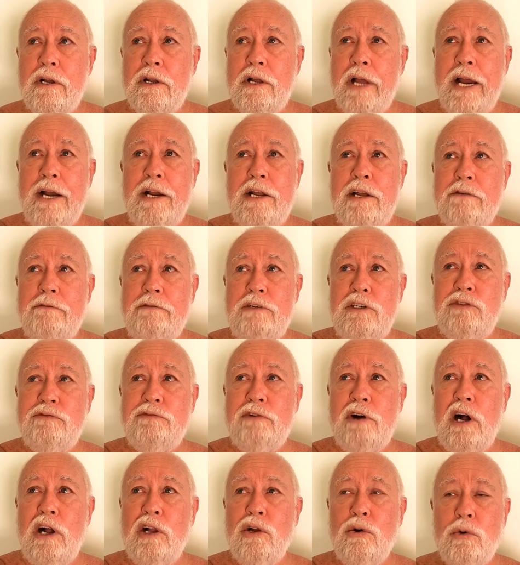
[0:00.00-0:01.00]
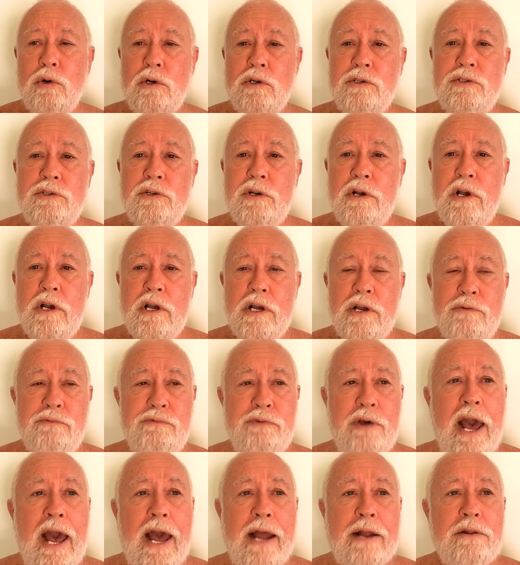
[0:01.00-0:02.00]
any of his followers. In
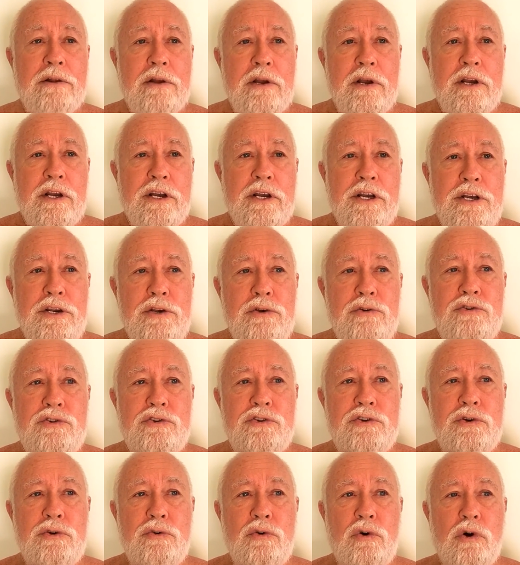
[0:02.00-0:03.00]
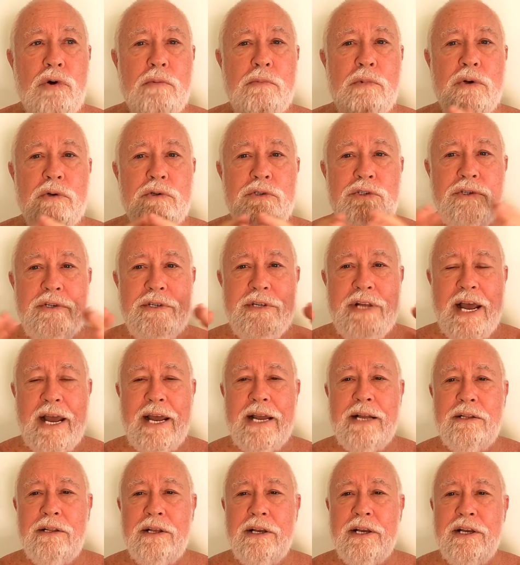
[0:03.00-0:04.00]
fact, he used to almost
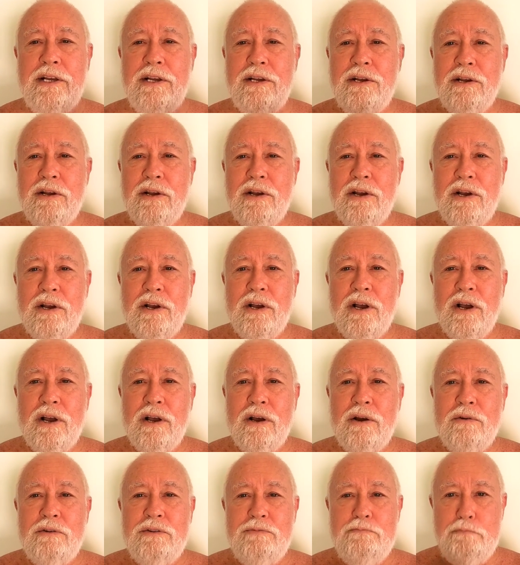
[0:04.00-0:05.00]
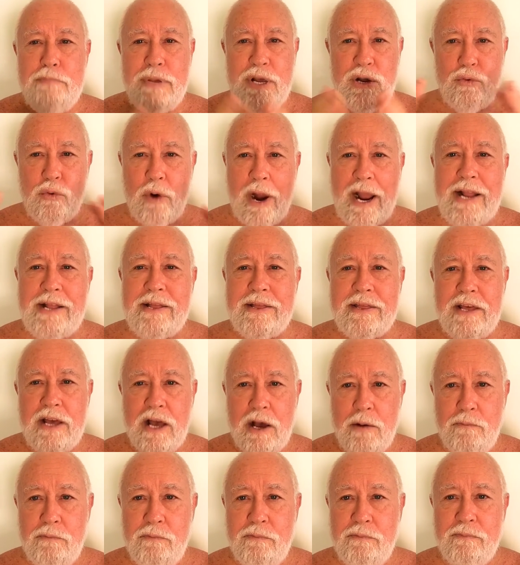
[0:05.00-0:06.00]
daily berate
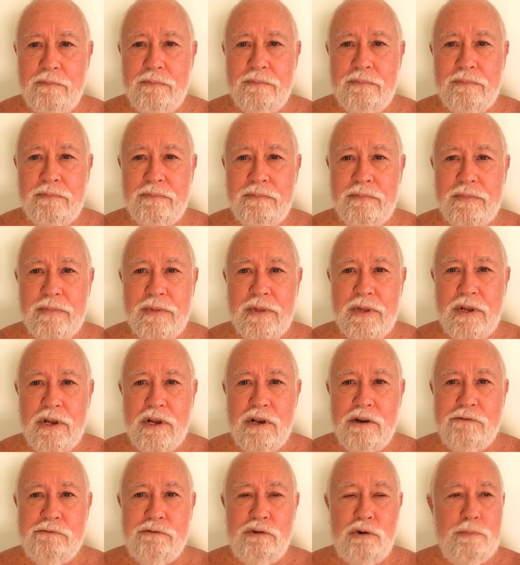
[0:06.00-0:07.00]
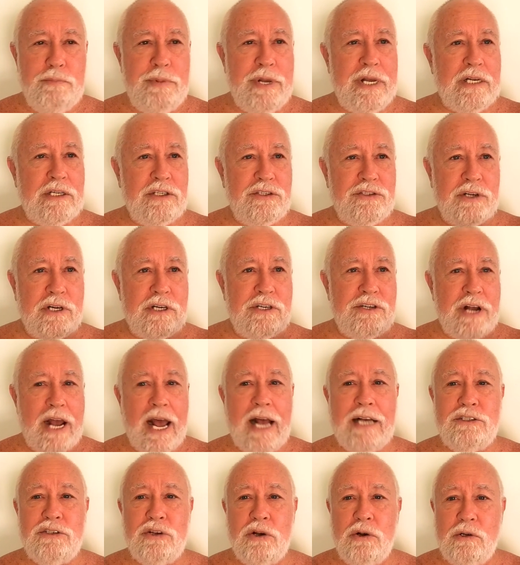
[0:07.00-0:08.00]
them for being such
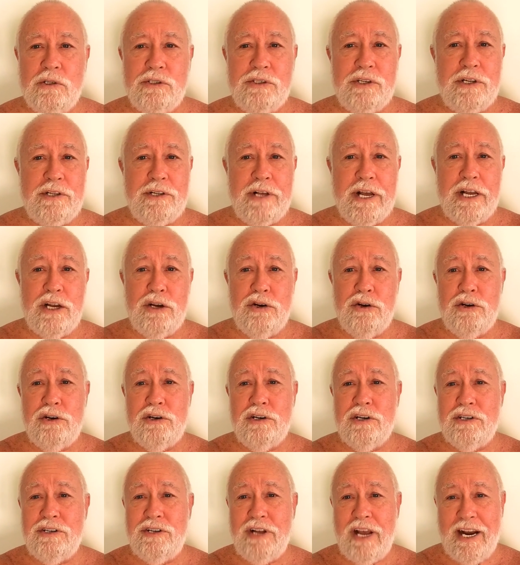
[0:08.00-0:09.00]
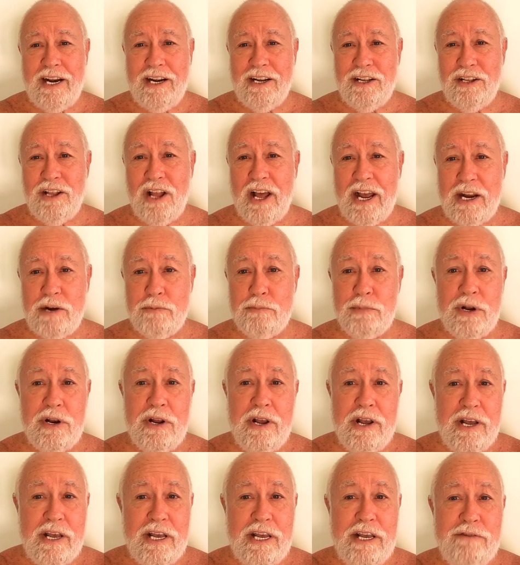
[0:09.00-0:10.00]
assholes that they couldn't attain enlightenment
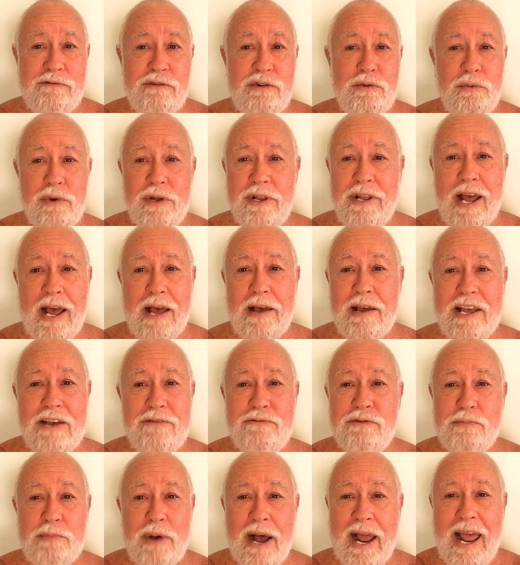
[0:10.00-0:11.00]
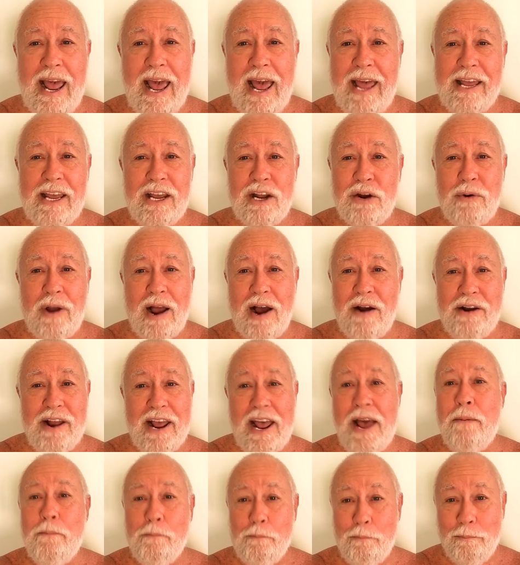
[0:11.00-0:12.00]
even, with even by hanging around
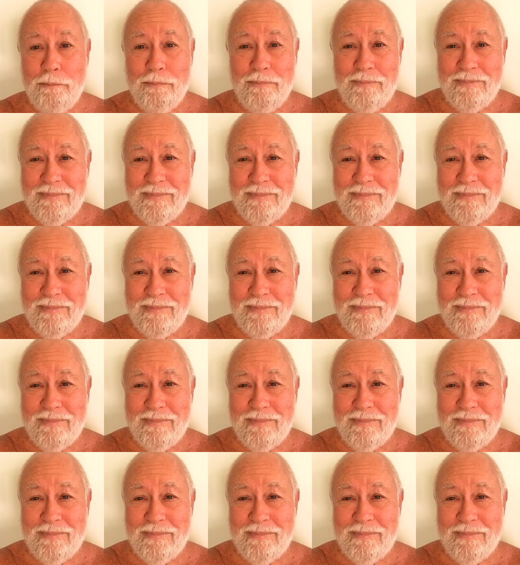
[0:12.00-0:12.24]
him.